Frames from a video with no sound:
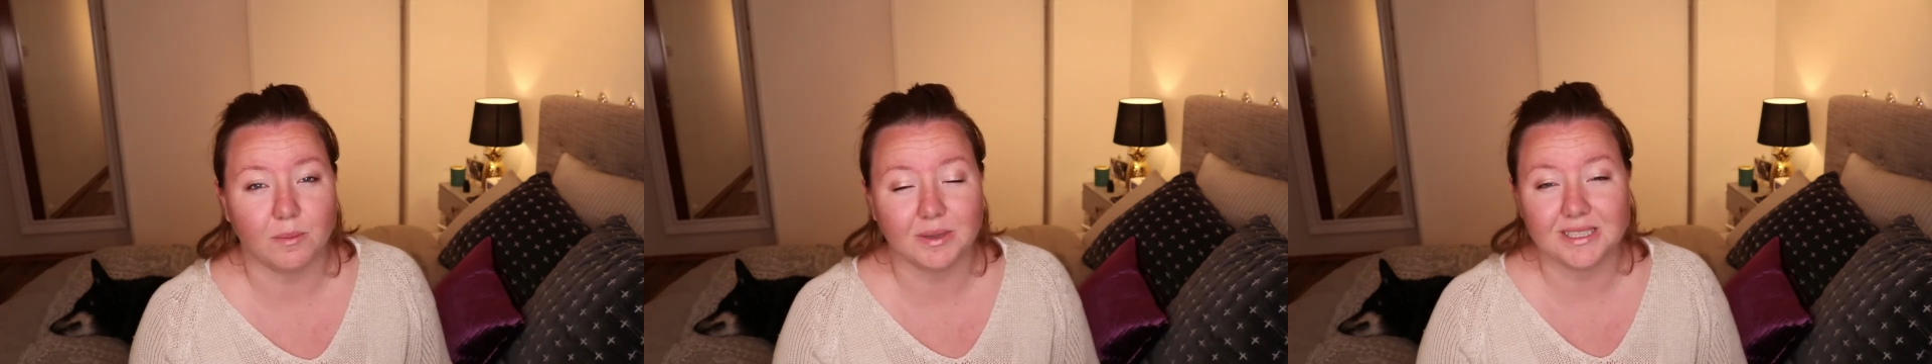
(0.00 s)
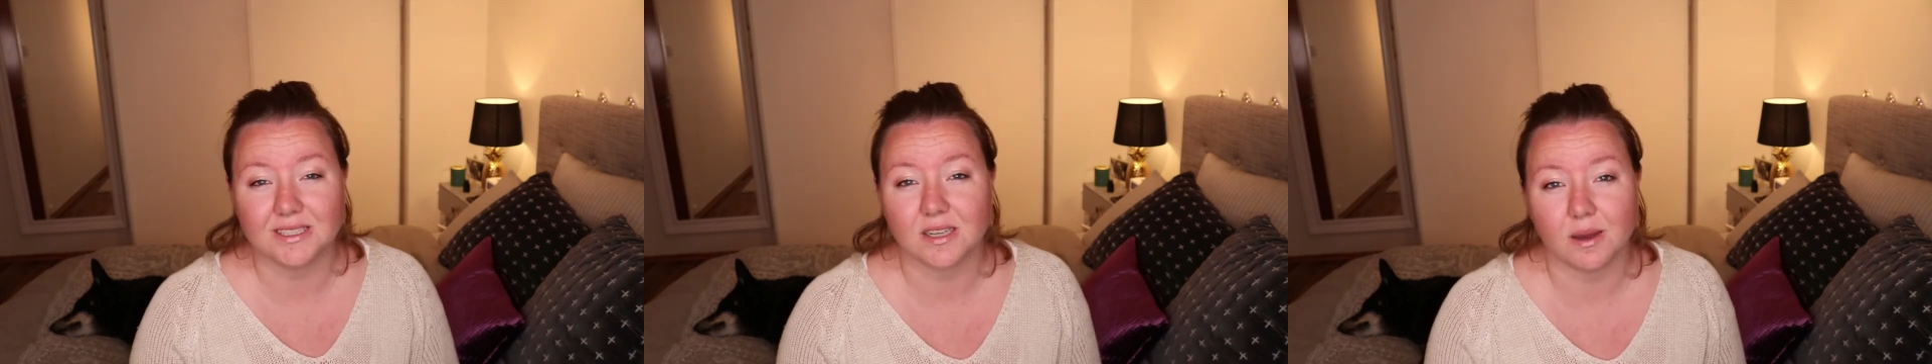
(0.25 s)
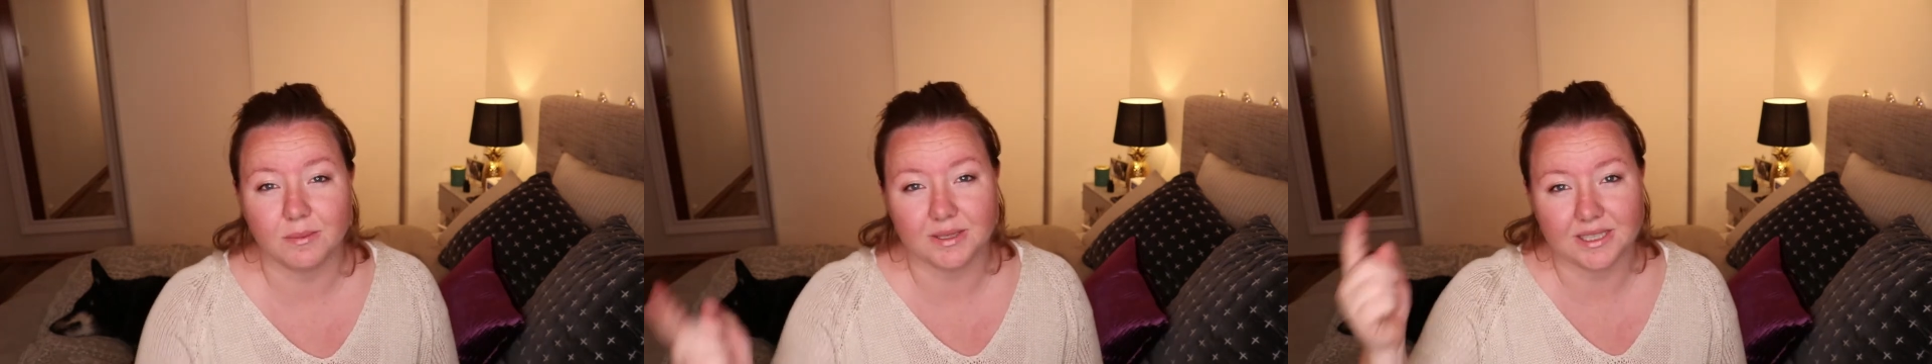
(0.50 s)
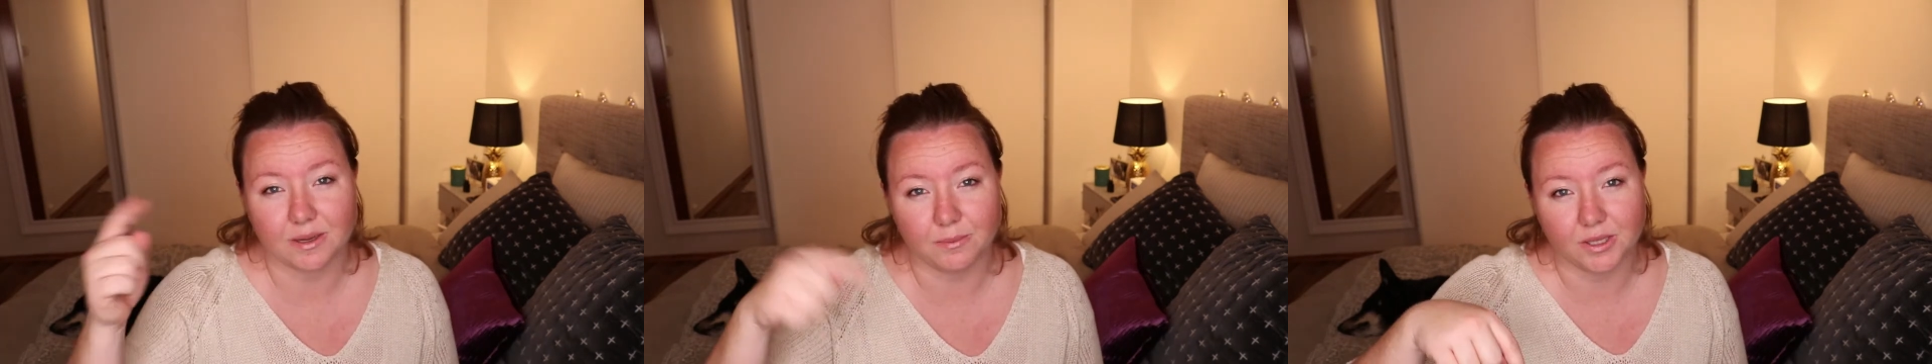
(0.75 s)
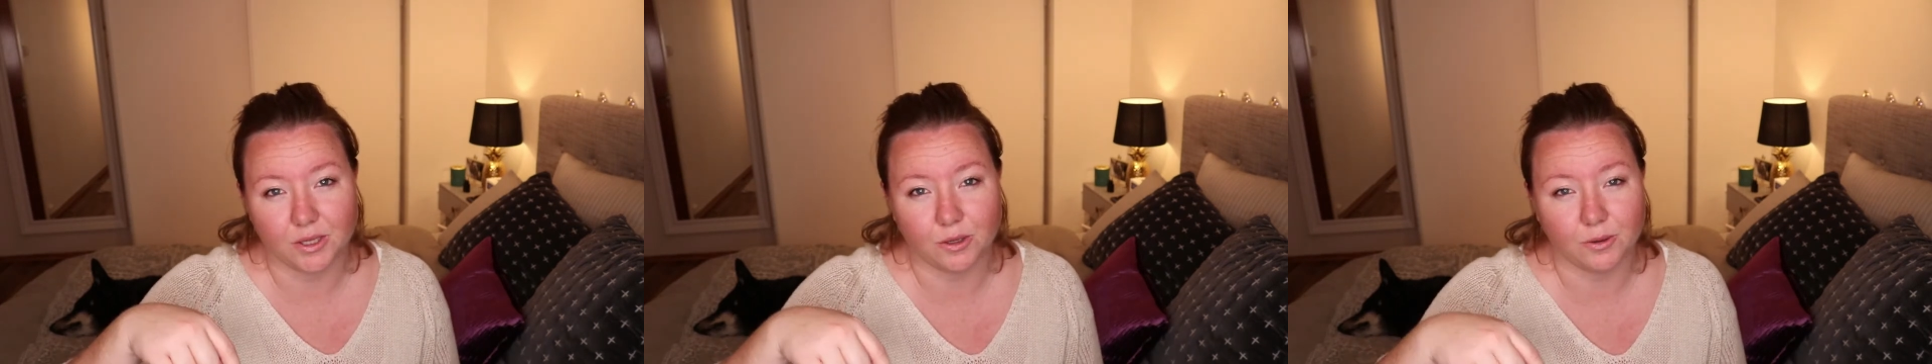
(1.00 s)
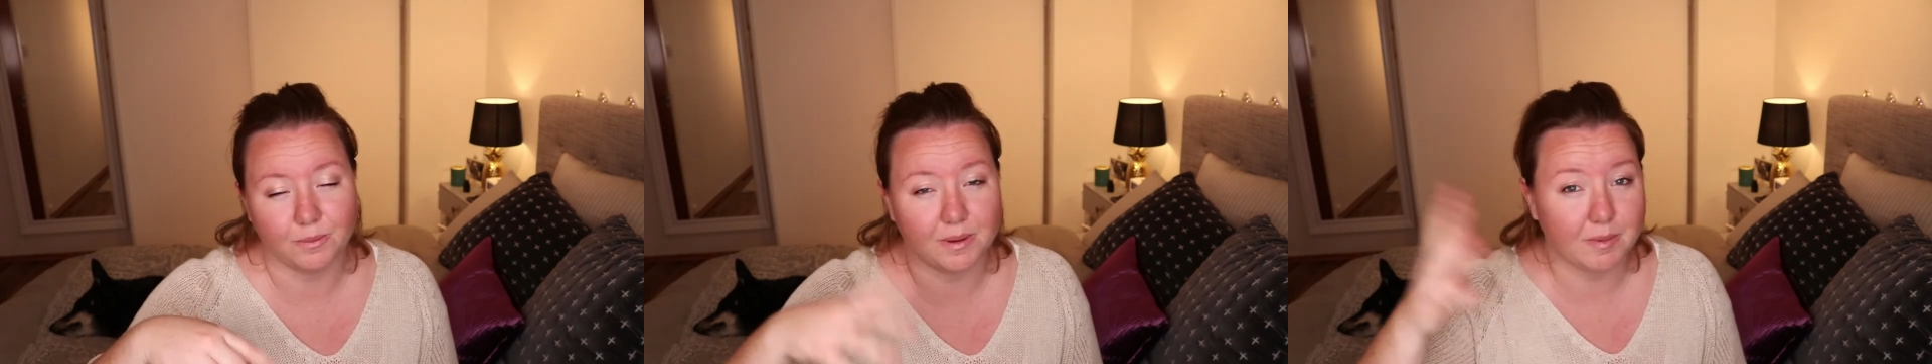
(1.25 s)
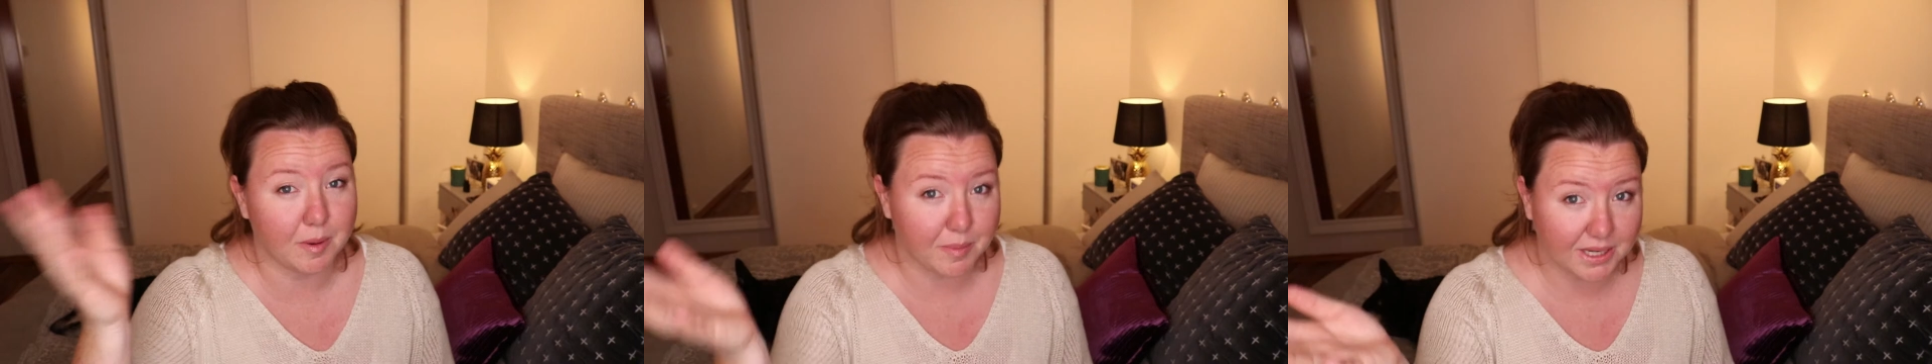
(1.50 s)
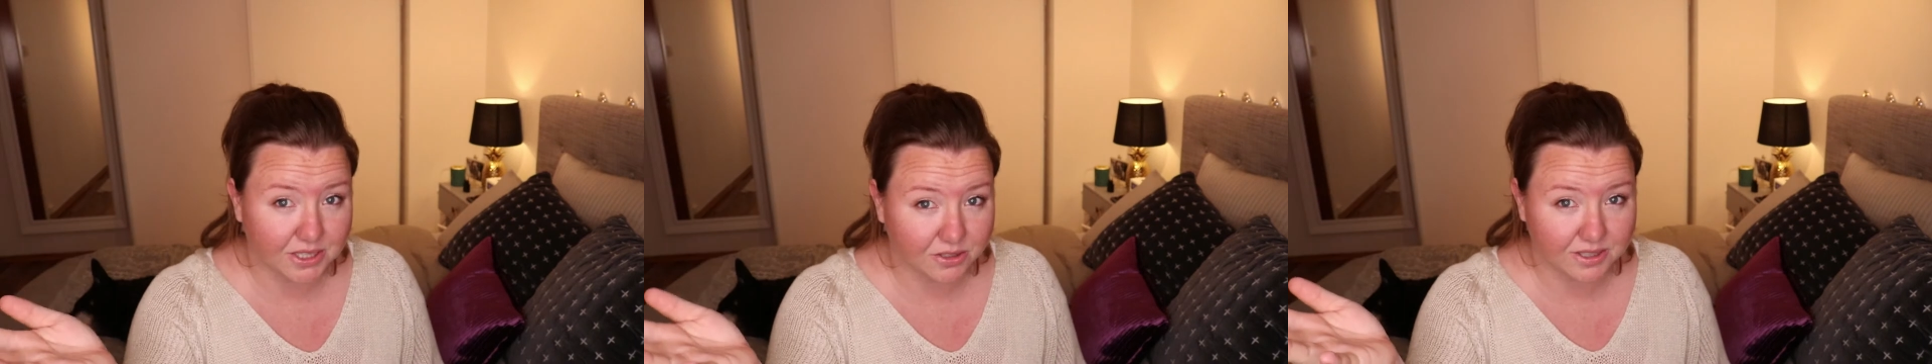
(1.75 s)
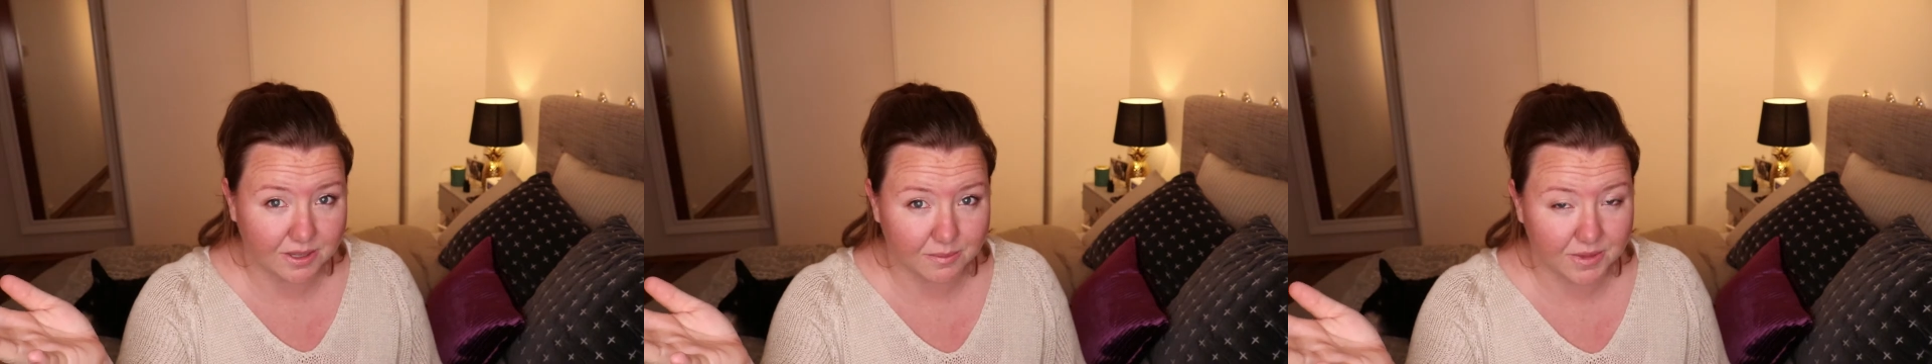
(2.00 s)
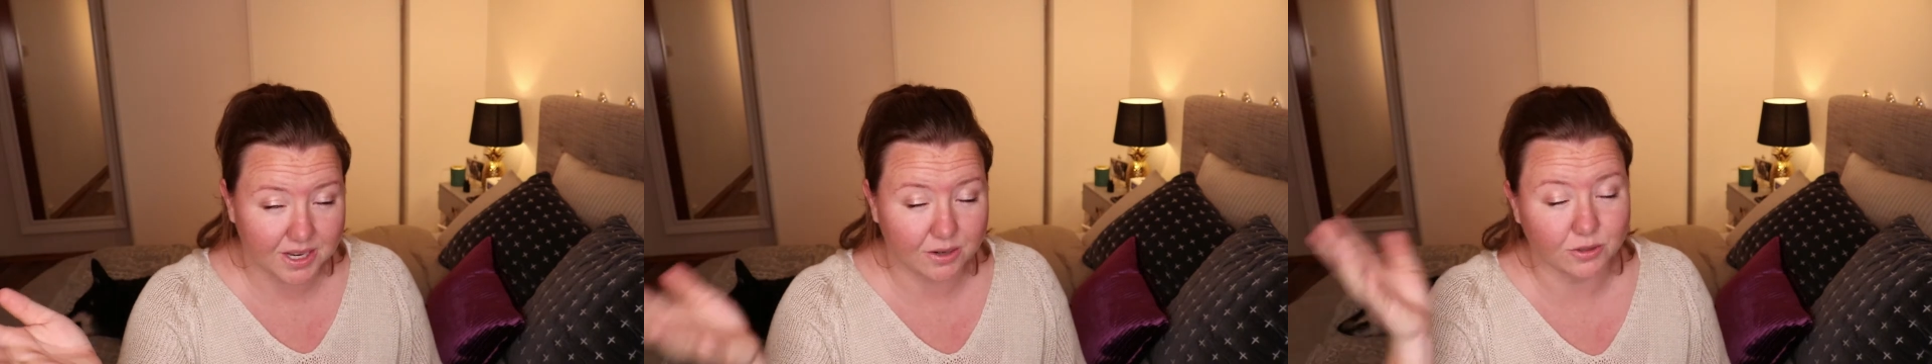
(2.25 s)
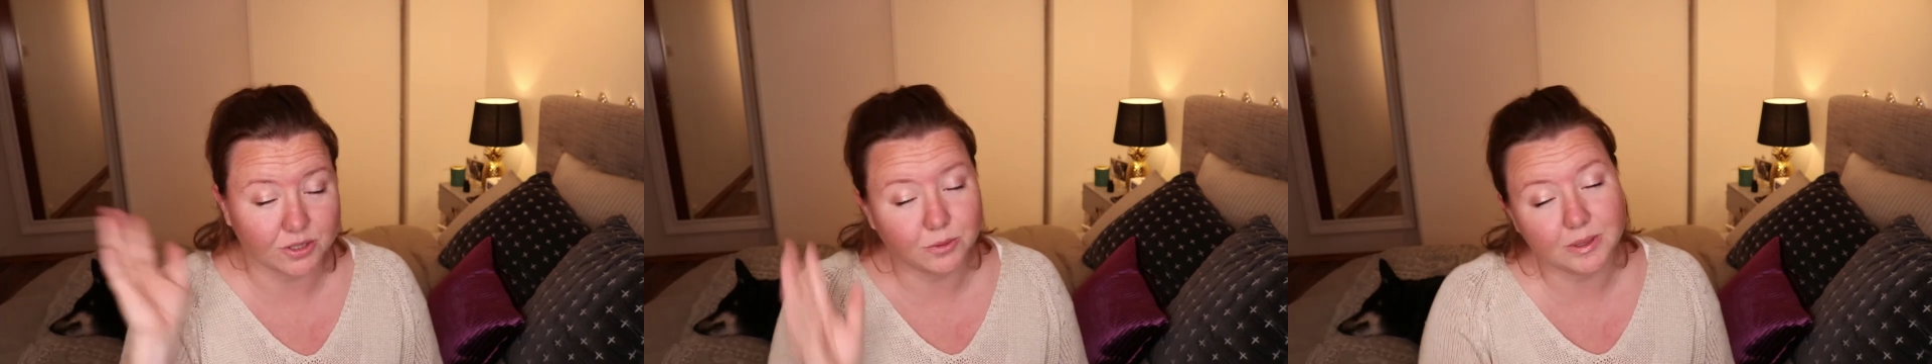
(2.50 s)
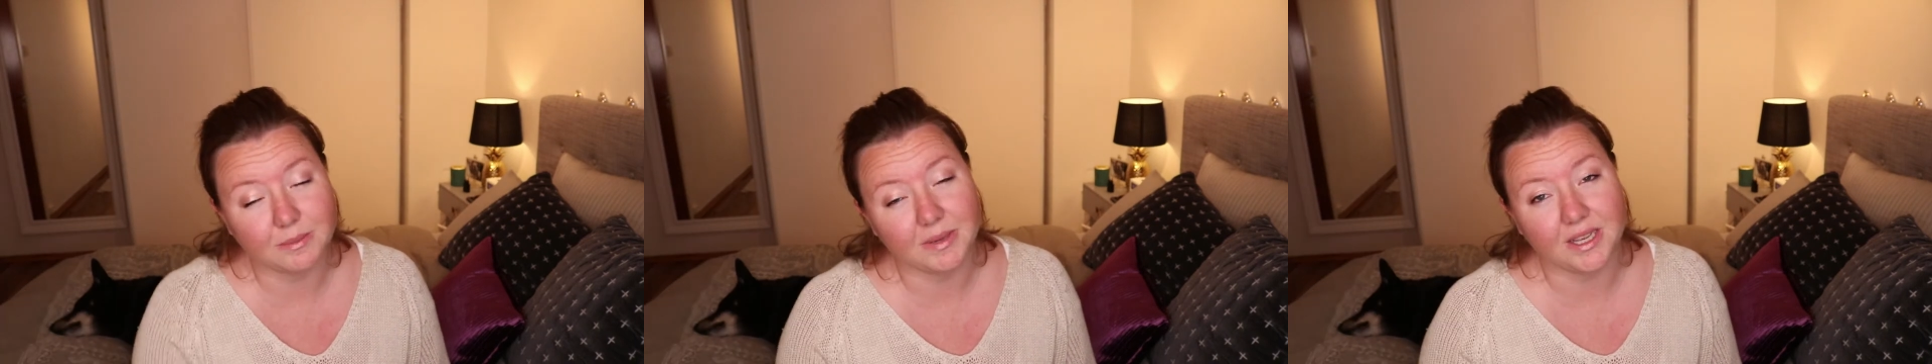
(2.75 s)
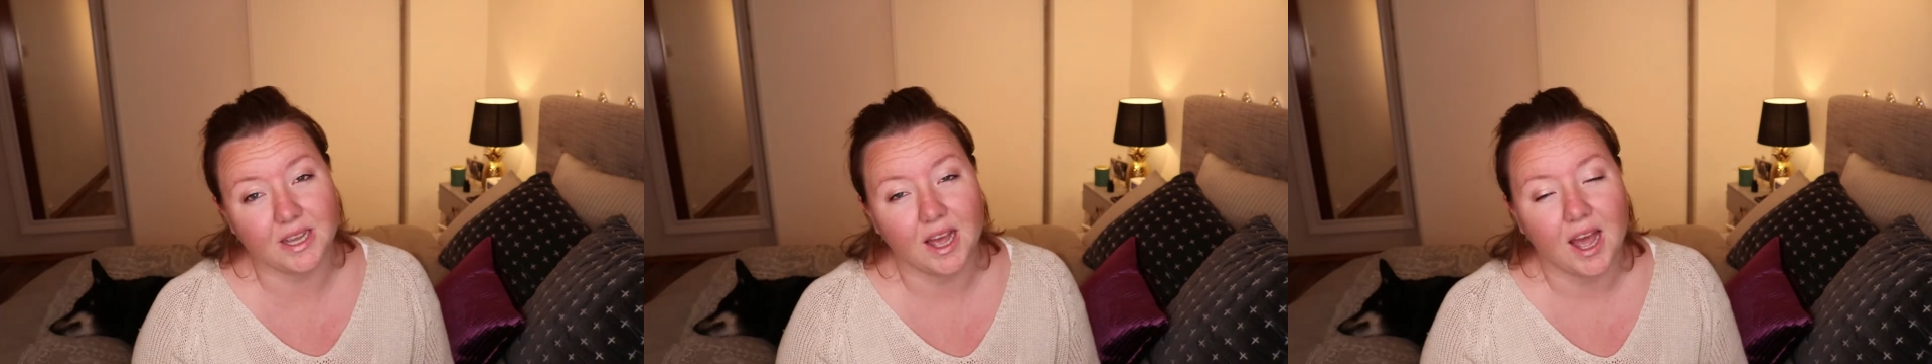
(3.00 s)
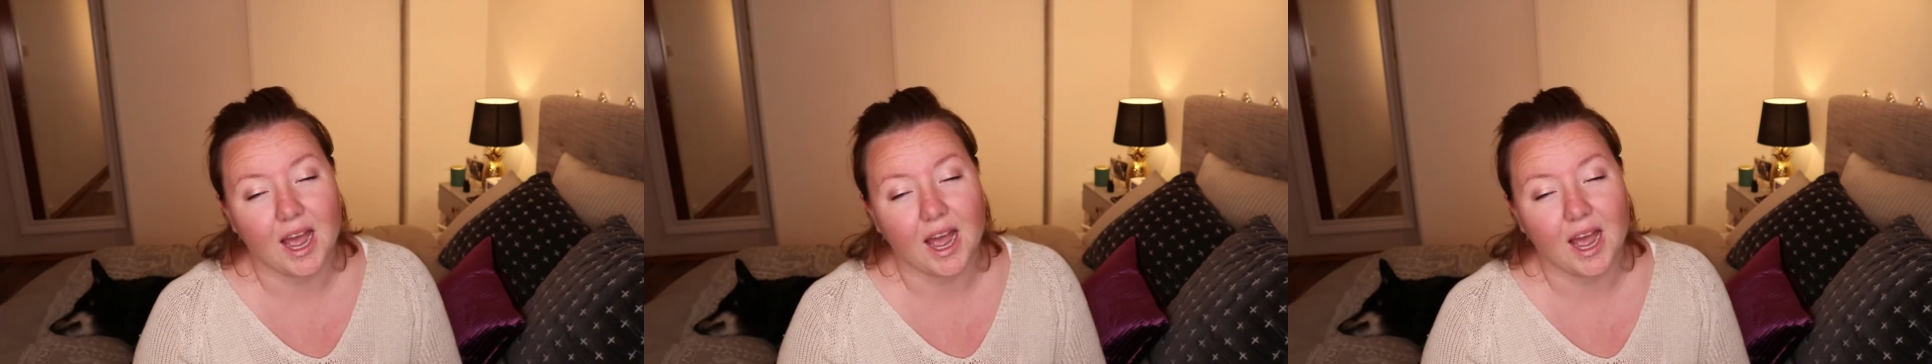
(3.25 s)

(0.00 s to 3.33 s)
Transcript: please comment down below, maybe a picture or something, or tweet me.